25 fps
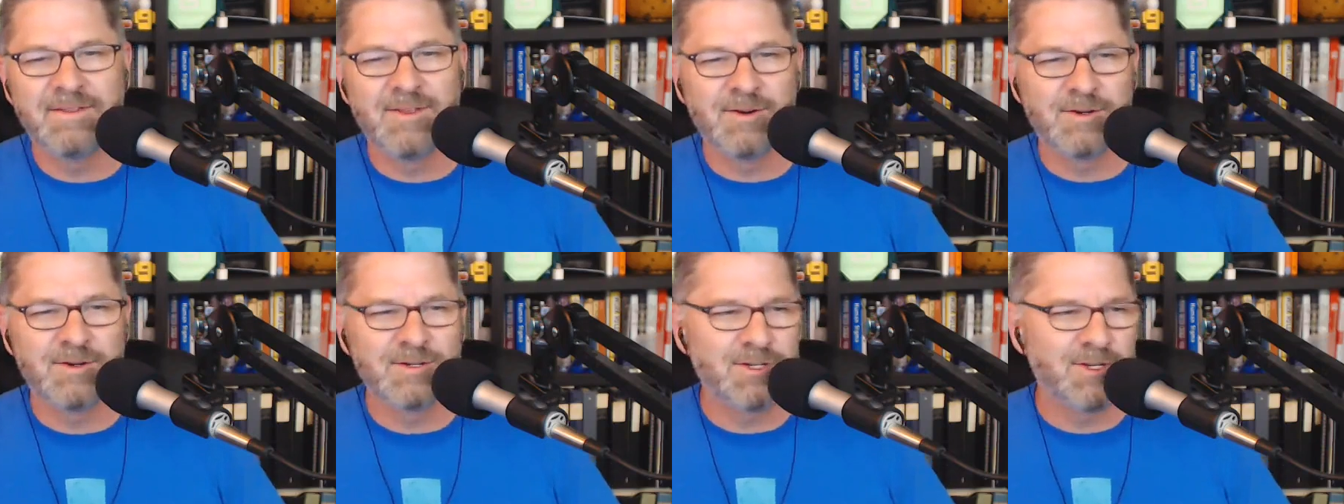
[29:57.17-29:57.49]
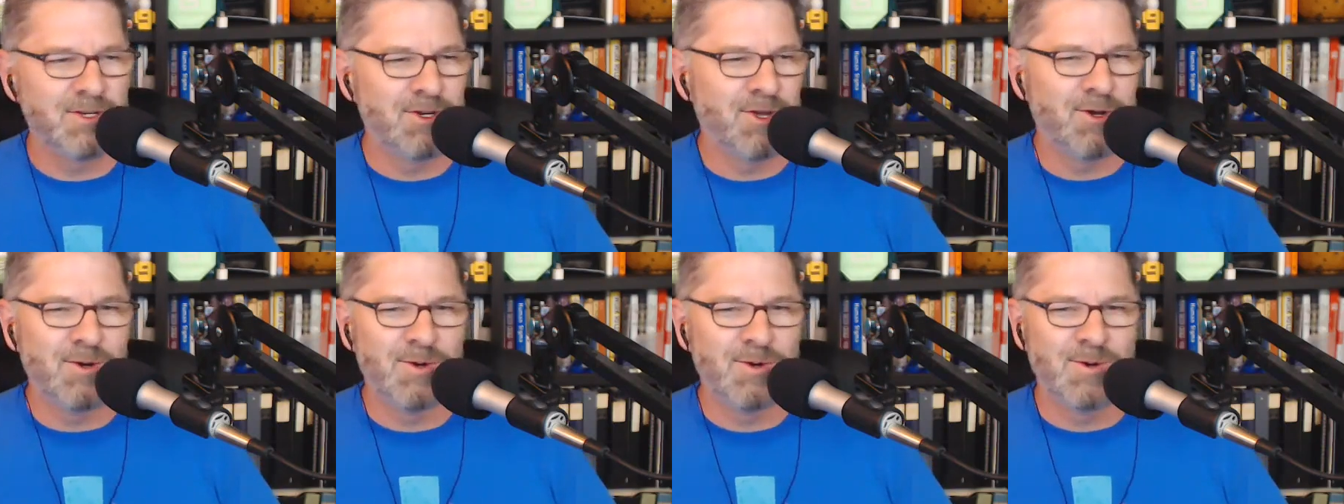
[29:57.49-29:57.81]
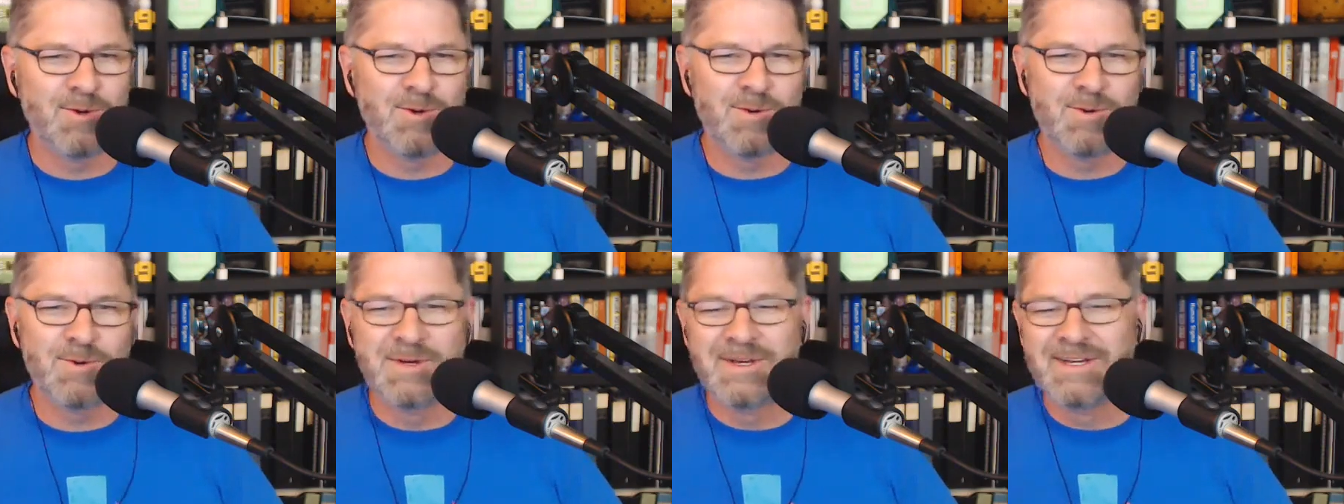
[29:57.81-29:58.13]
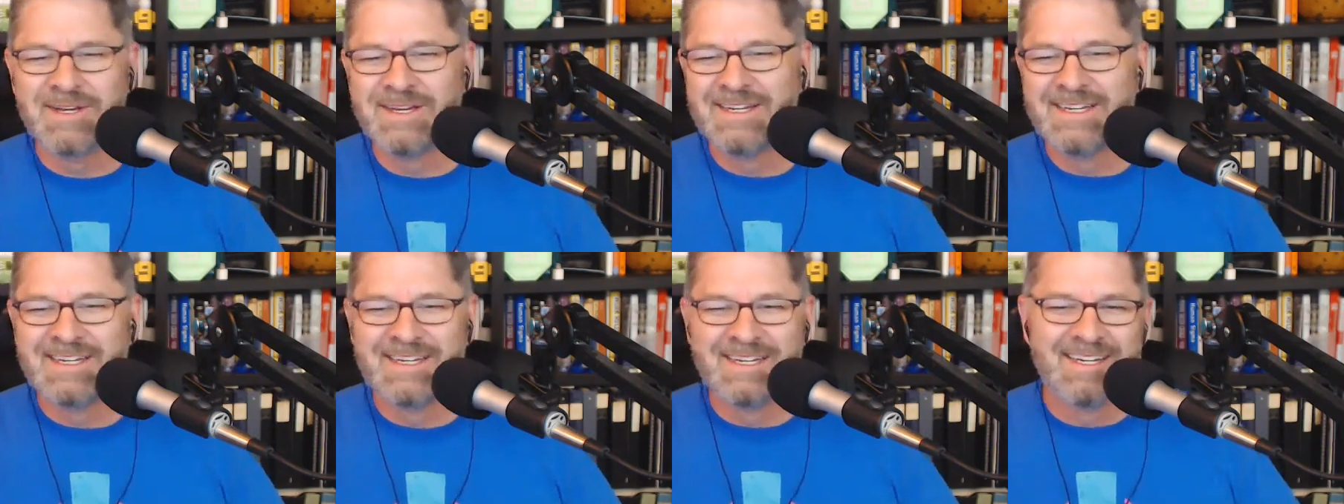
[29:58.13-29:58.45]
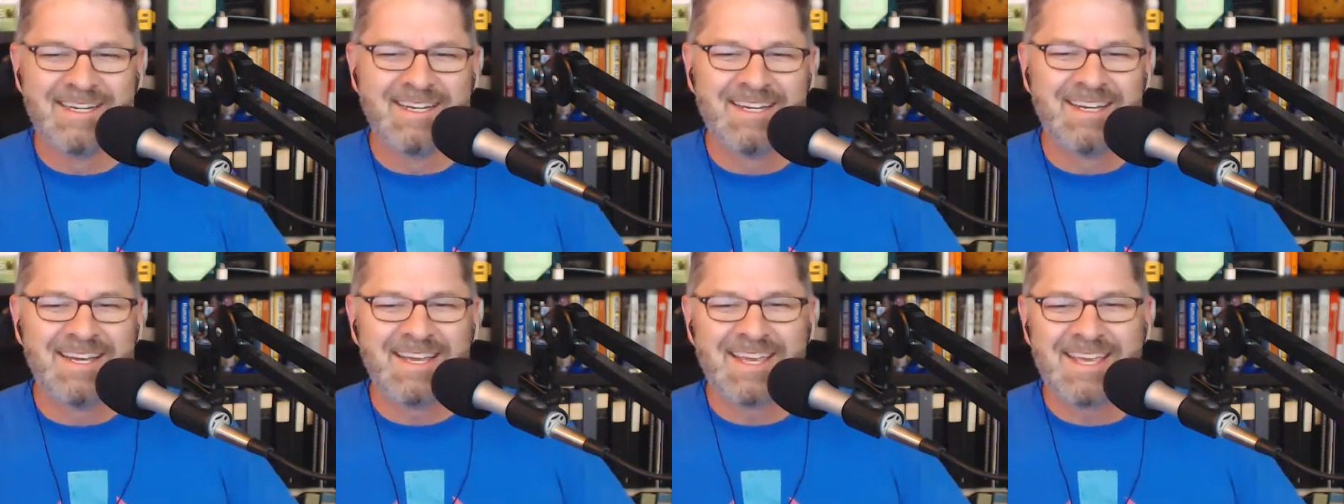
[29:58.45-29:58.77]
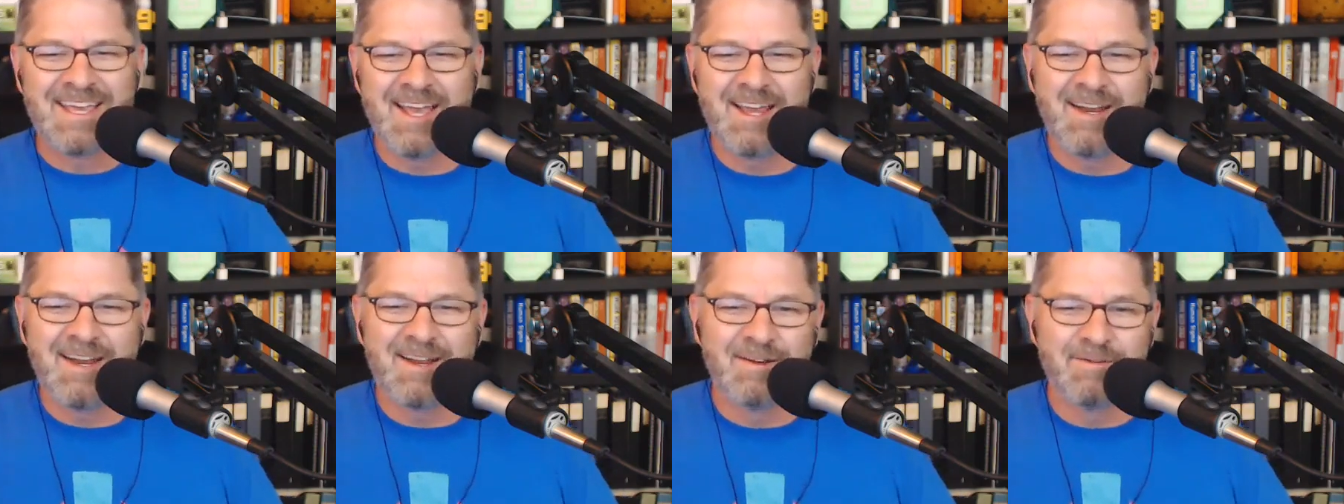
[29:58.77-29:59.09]
There's no
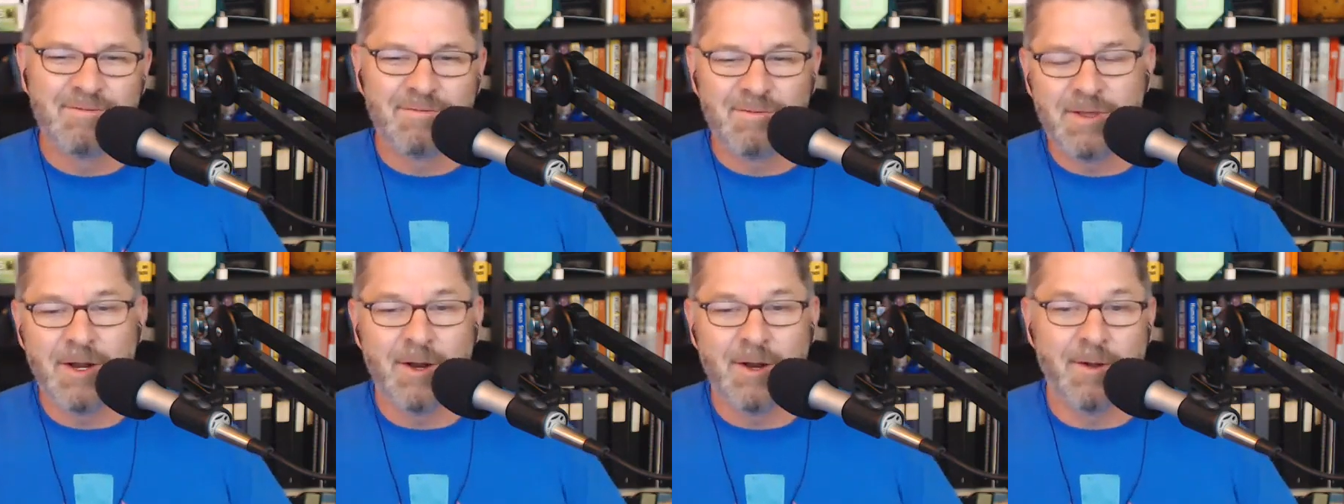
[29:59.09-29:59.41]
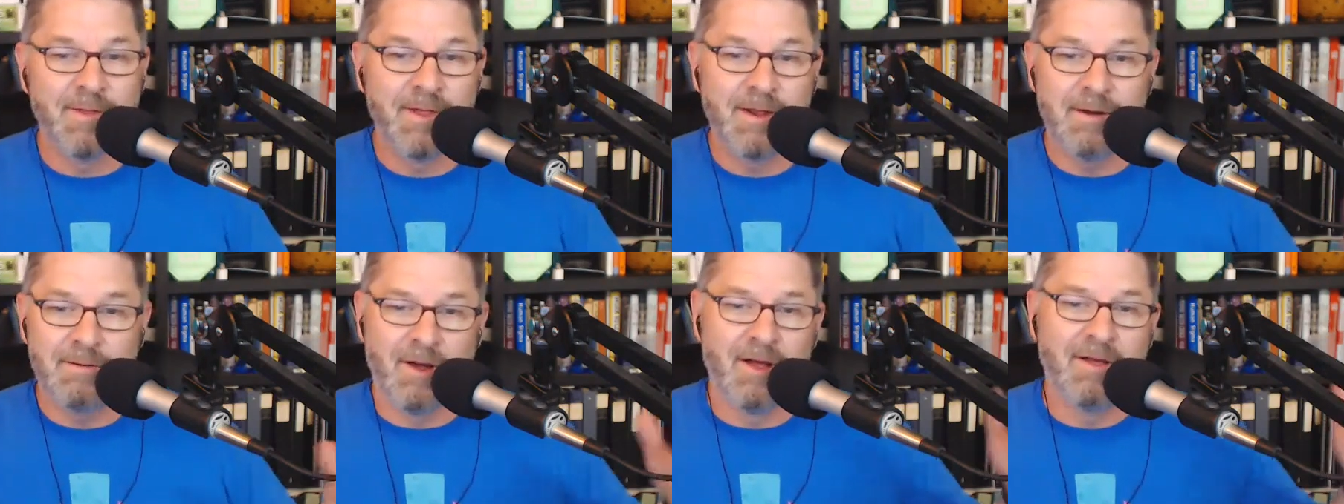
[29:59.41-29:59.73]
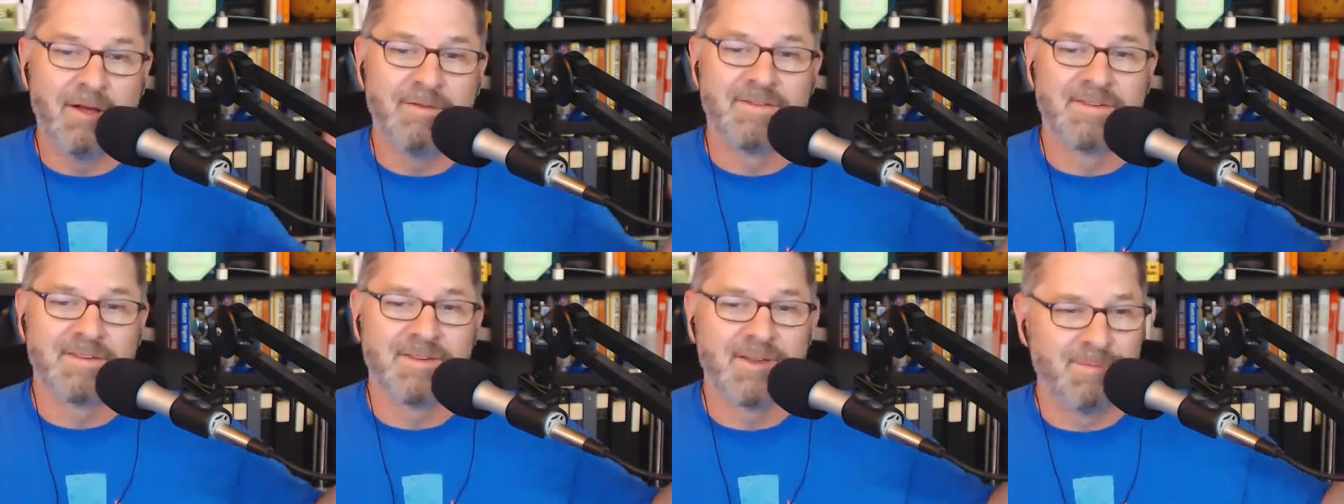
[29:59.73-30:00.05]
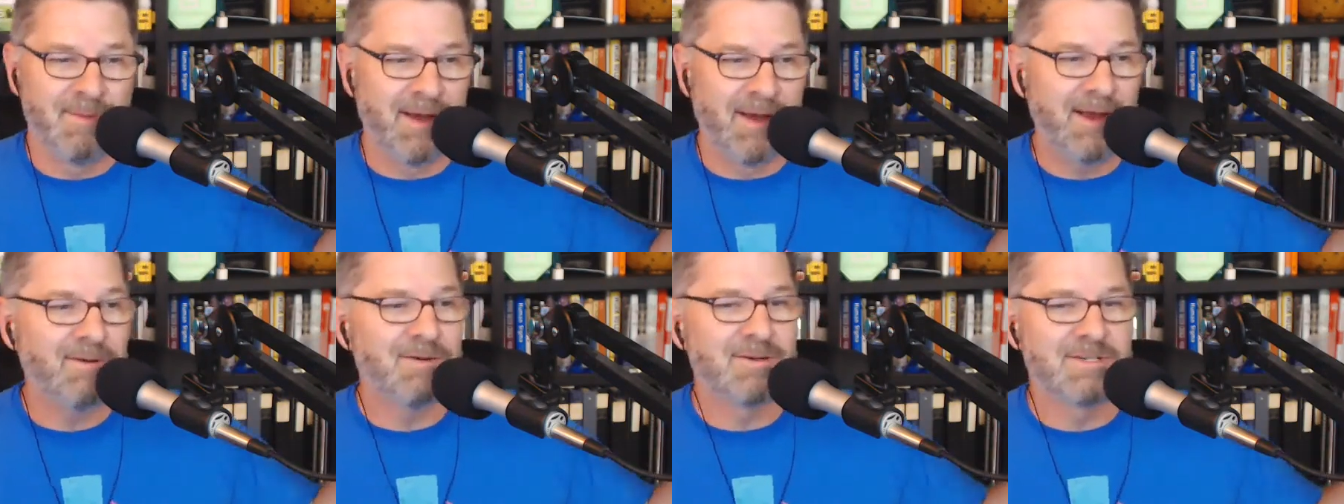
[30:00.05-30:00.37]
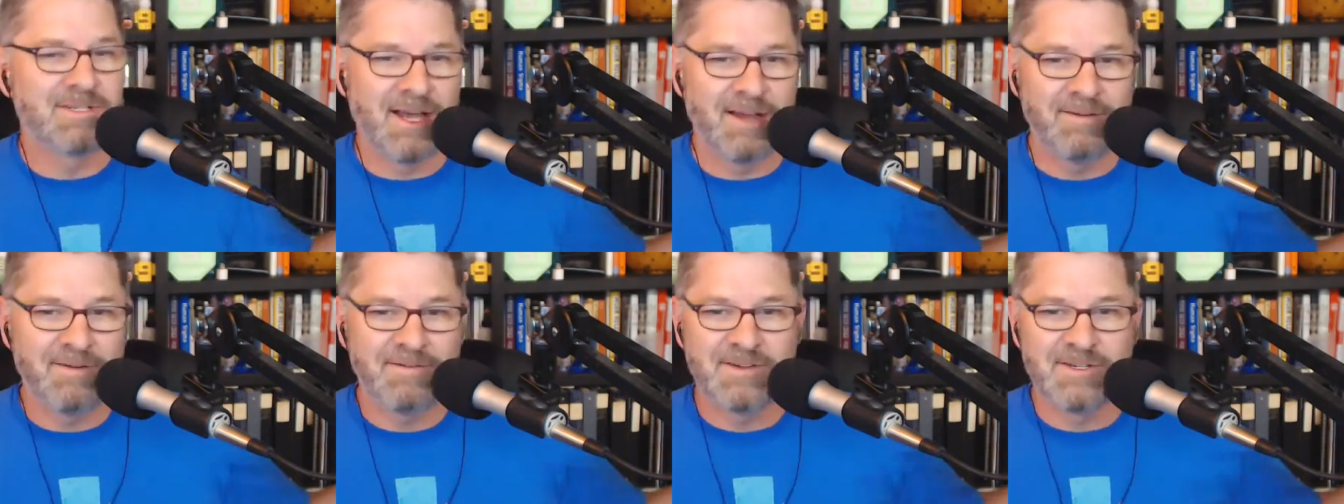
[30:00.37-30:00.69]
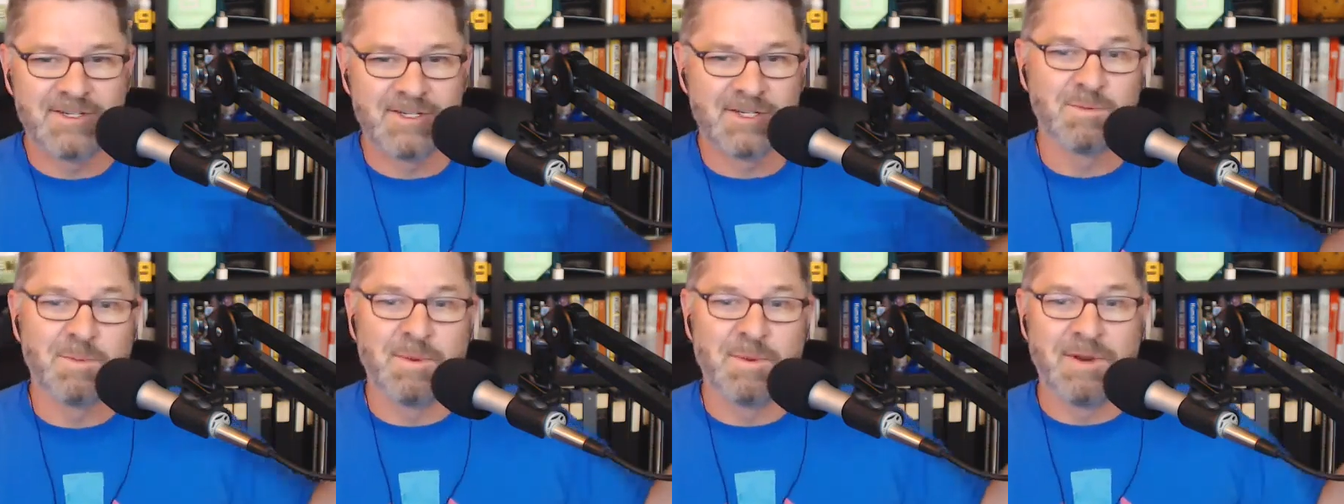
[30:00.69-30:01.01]
kind of, and then all of a sudden Microsoft
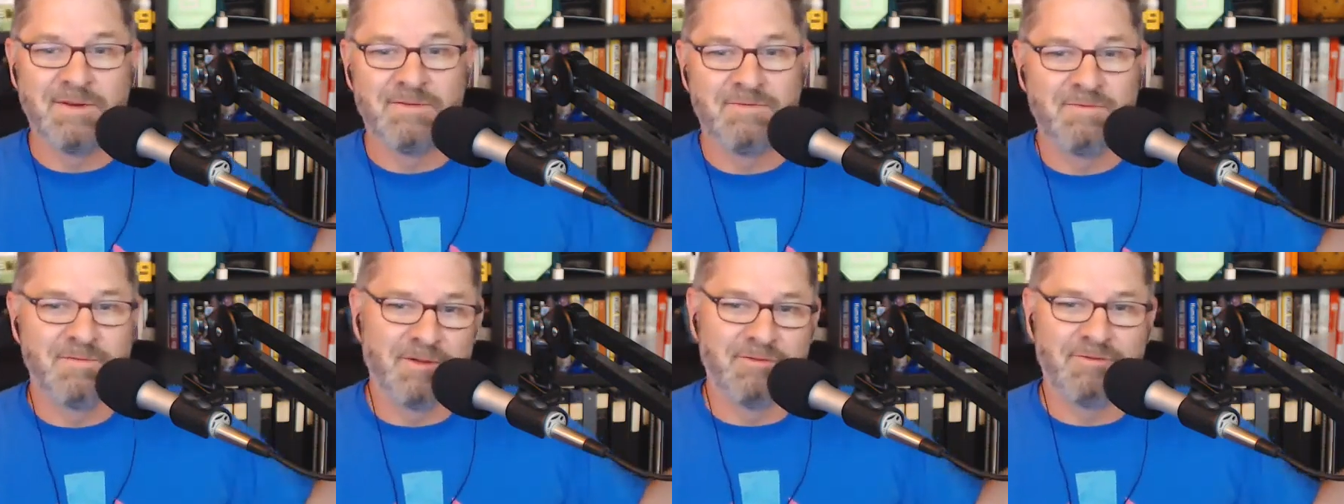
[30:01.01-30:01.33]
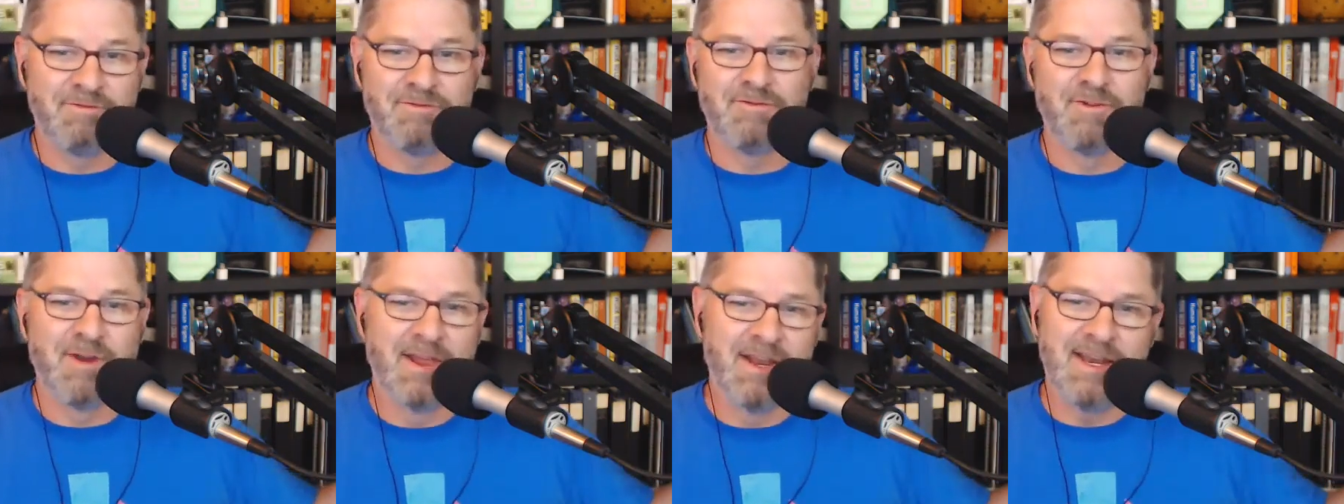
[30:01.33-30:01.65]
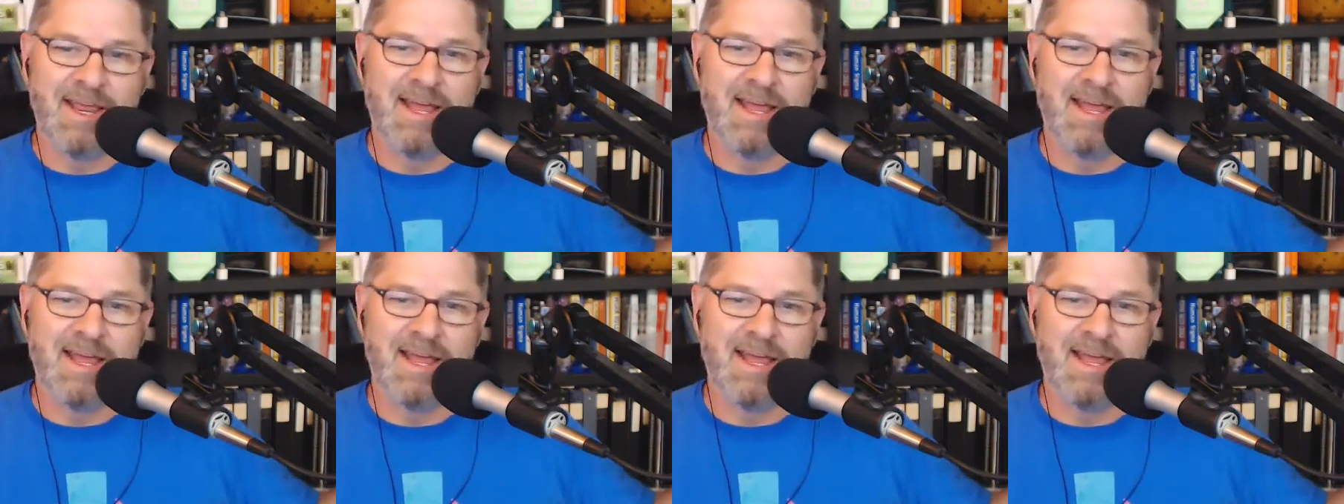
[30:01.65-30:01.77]
has just been a friend to